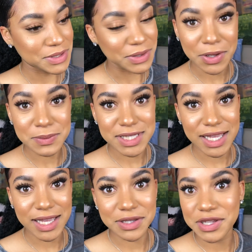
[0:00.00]
You know what I'm
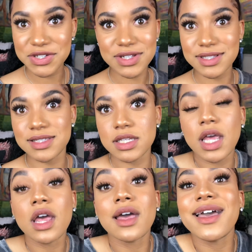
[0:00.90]
saying? They just
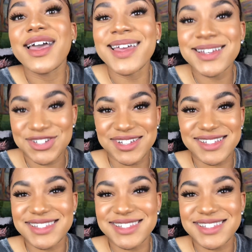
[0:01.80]
edges.